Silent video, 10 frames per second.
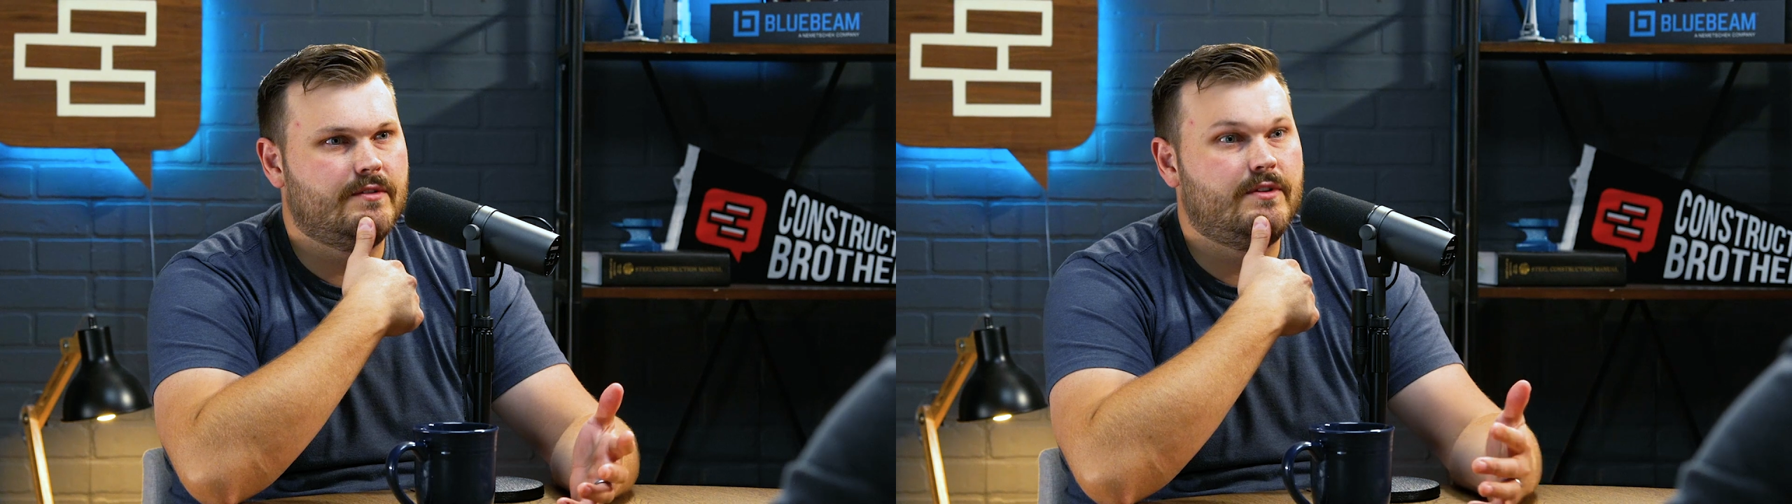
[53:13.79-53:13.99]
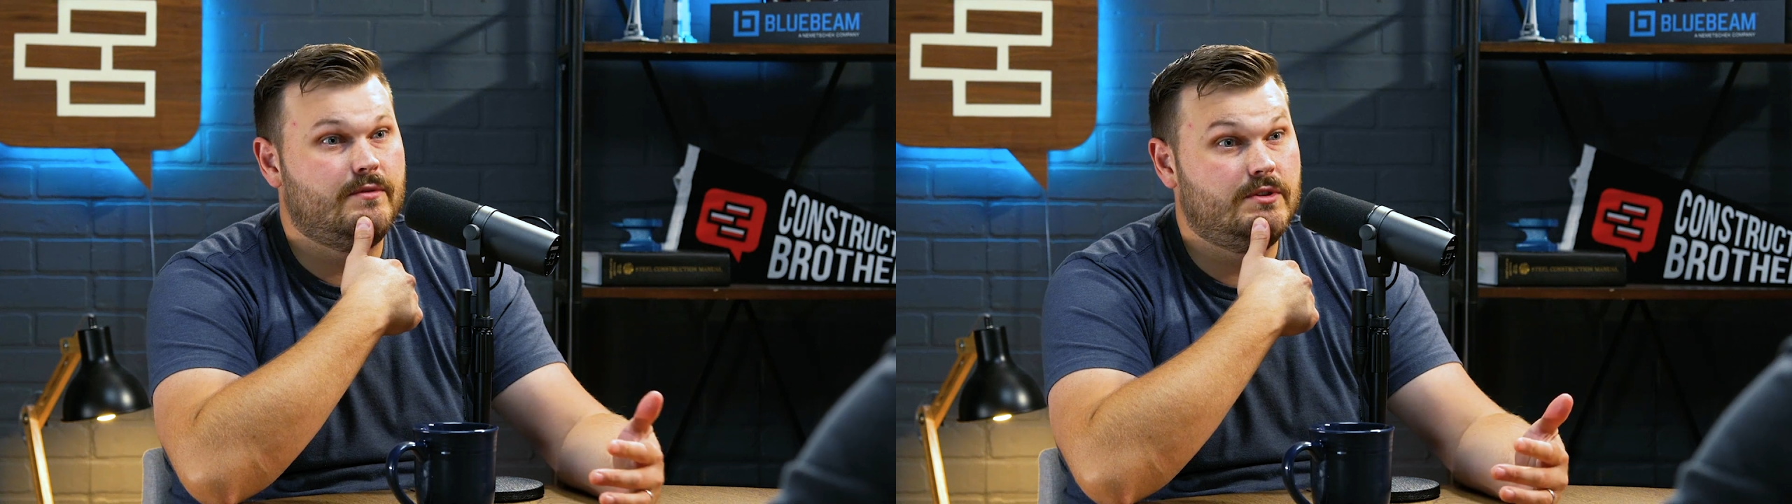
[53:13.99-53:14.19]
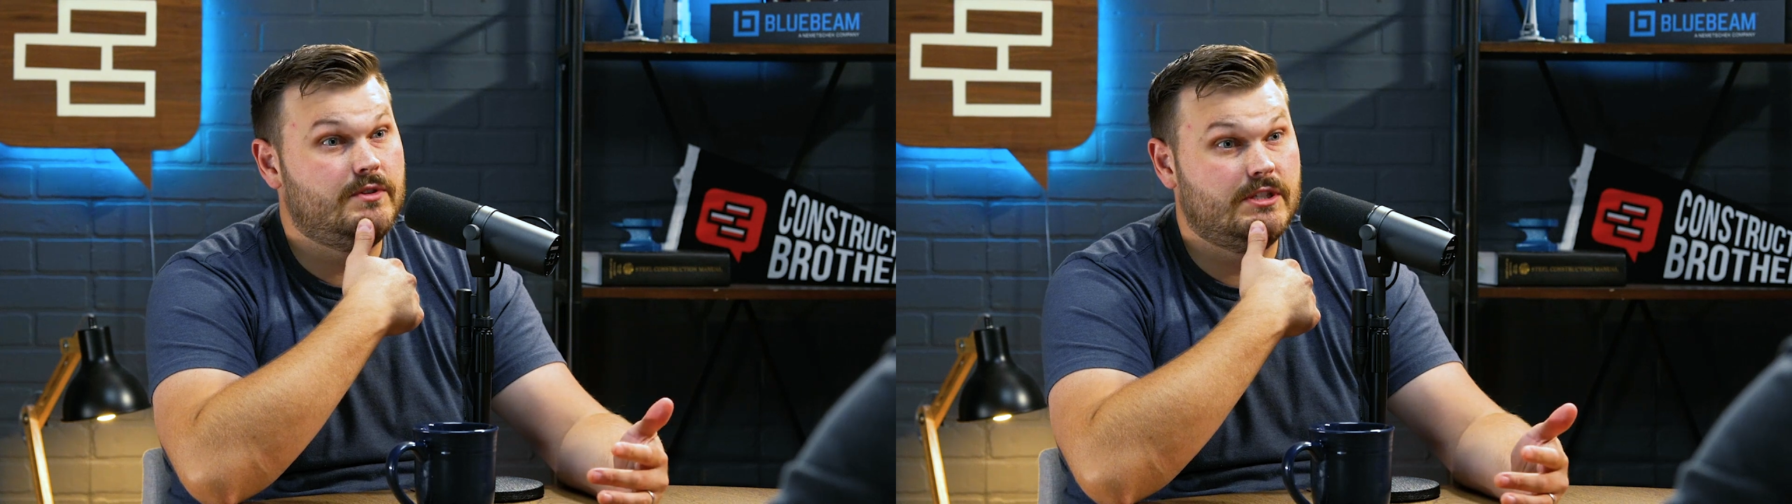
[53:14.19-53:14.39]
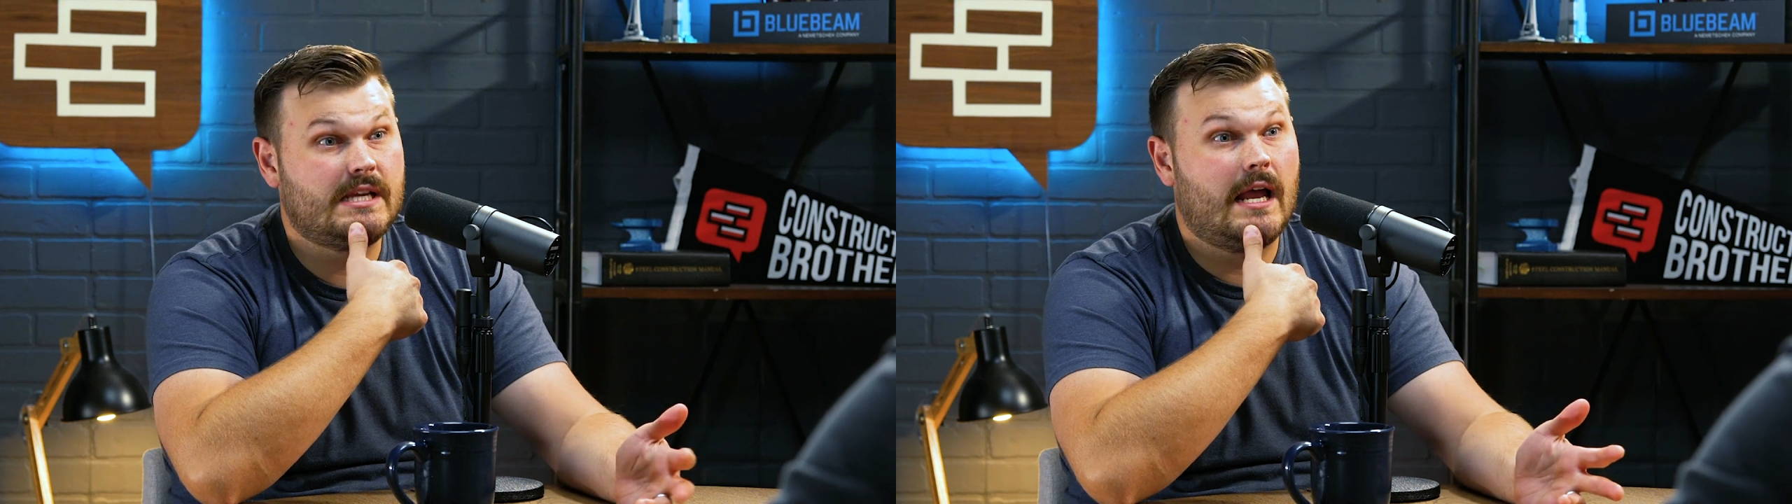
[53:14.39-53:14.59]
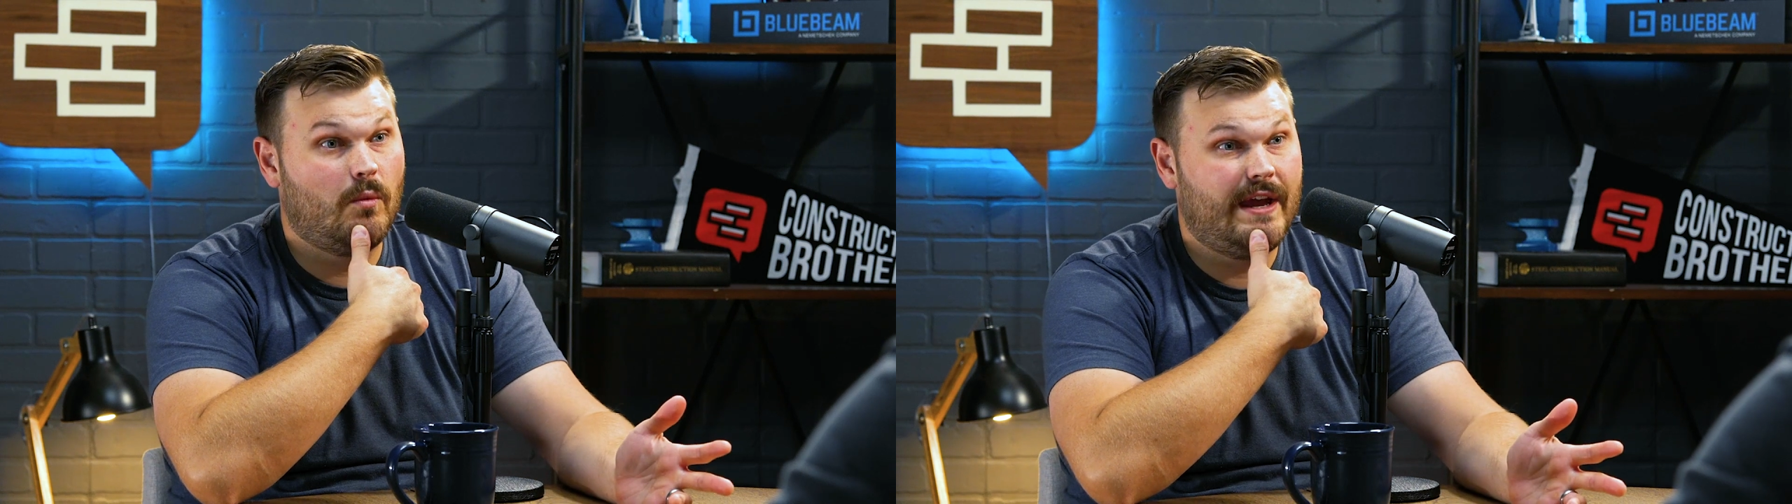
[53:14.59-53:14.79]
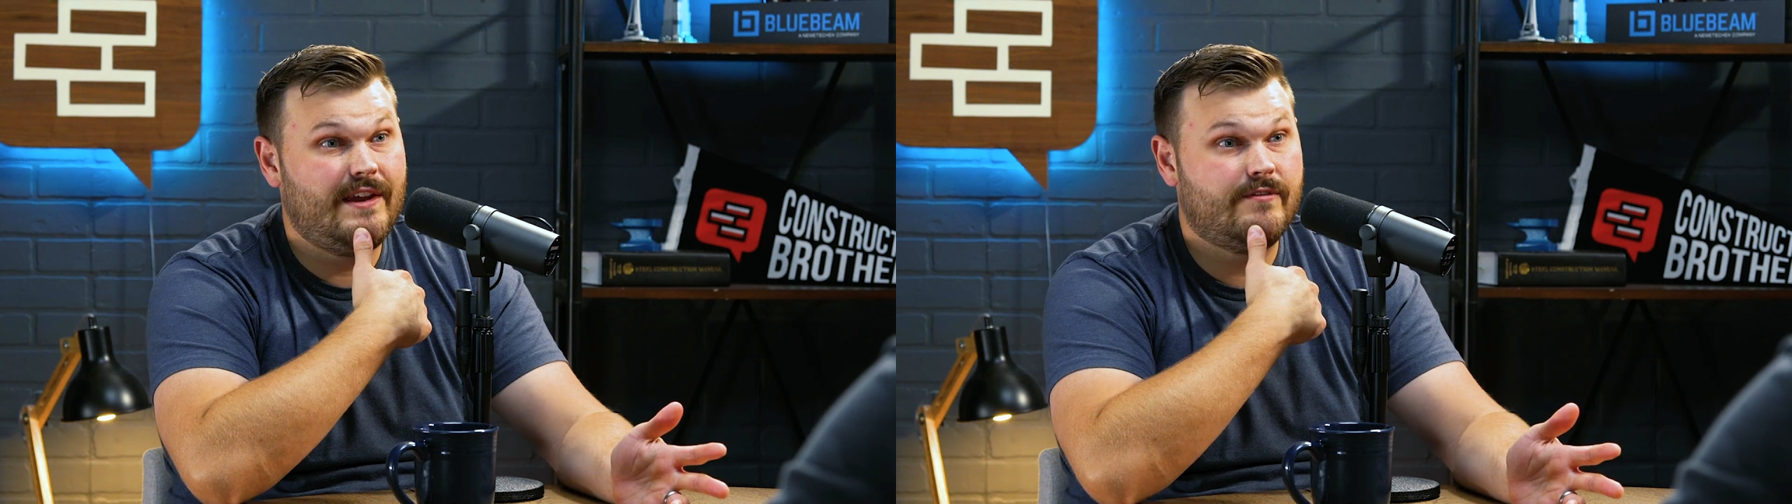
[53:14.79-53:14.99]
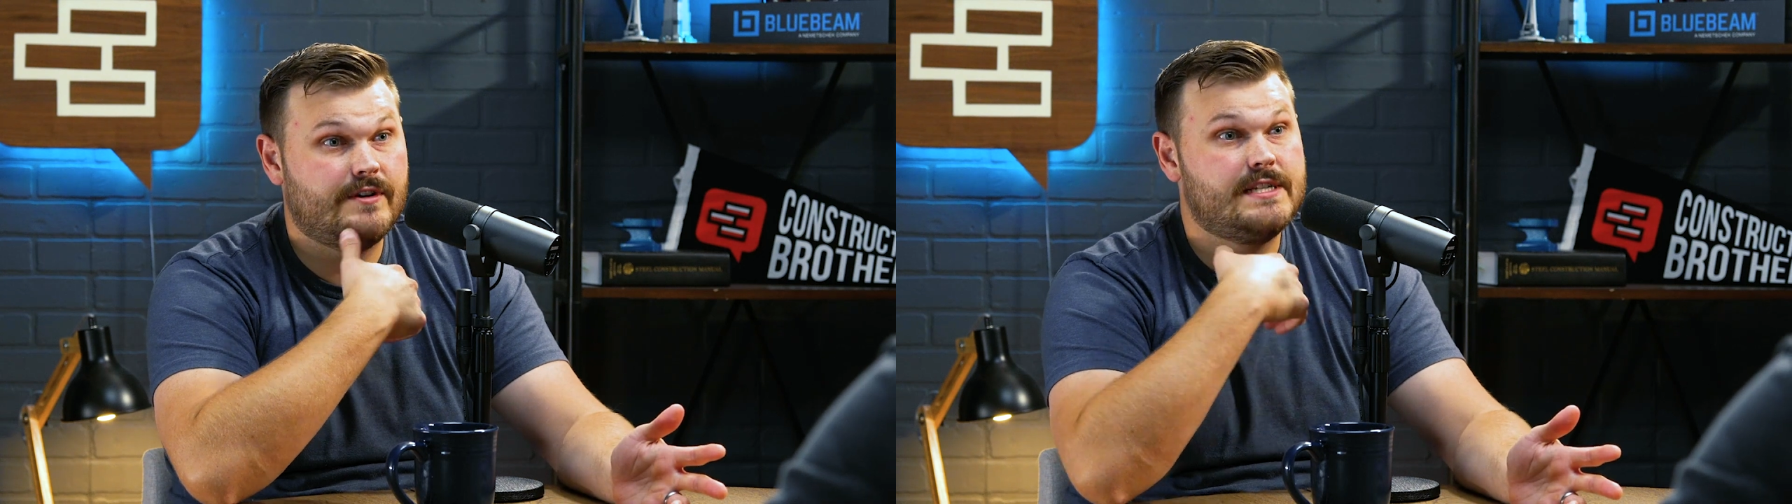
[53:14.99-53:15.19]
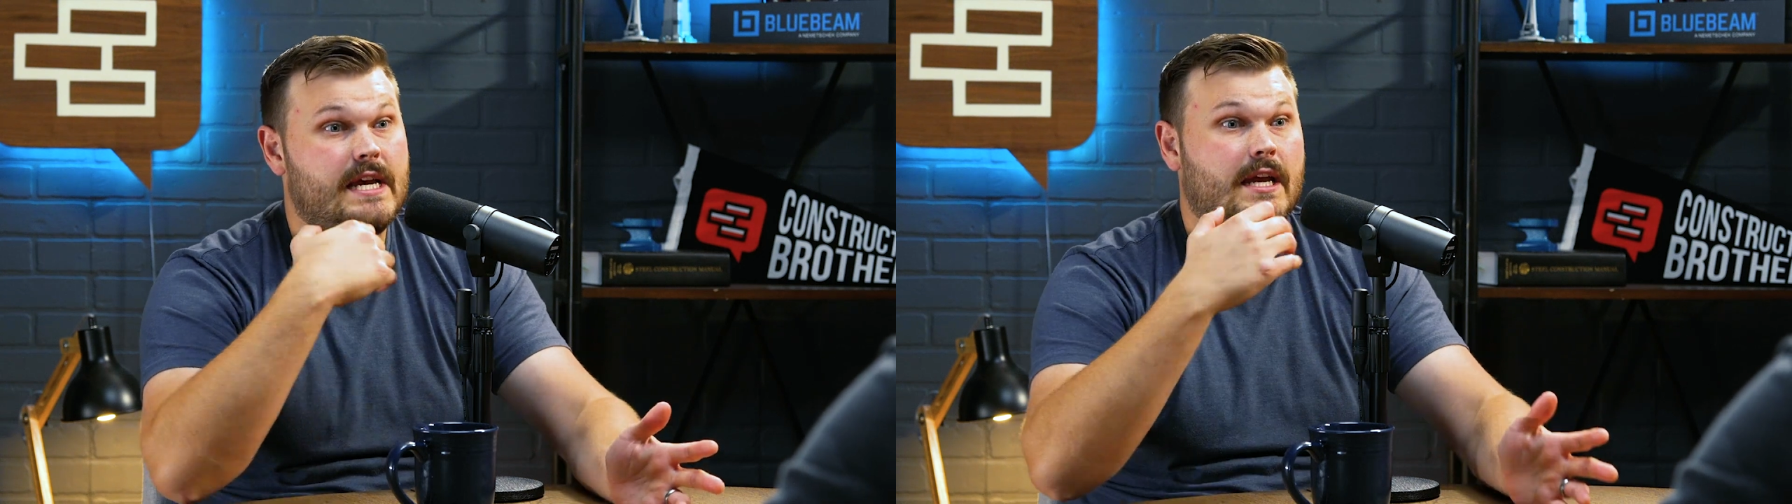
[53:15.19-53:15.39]
if you do just kind of wait for
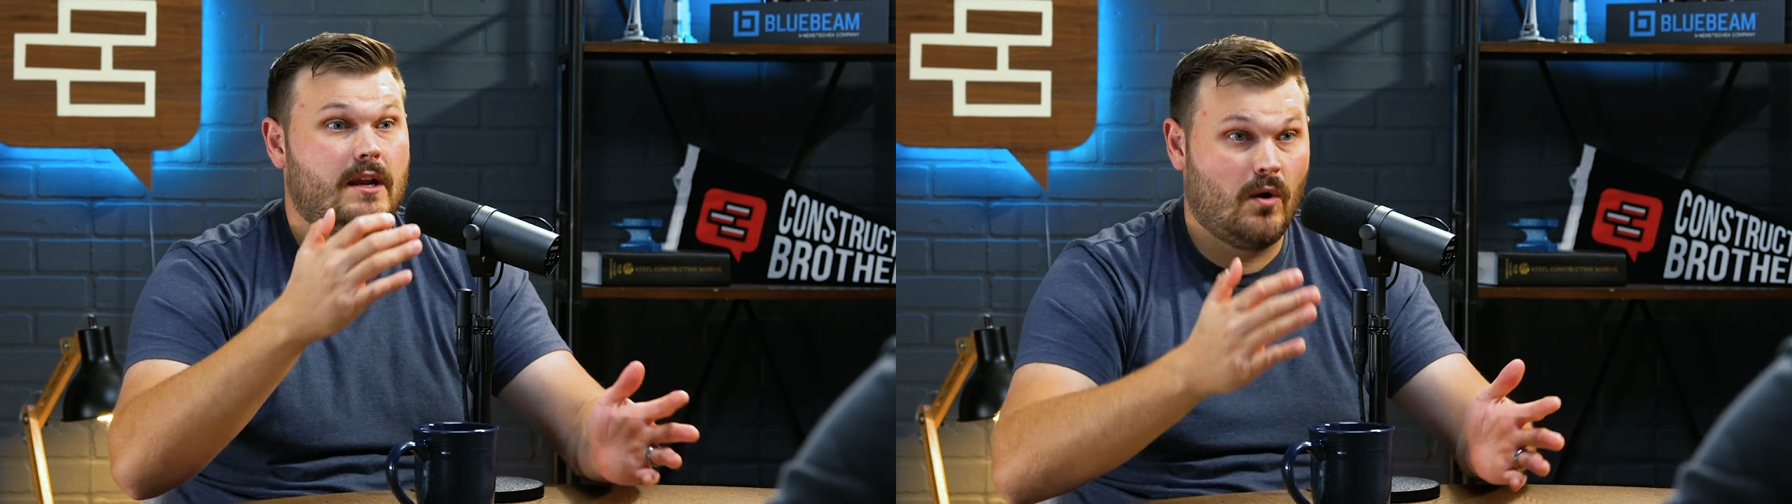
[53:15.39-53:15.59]
a second,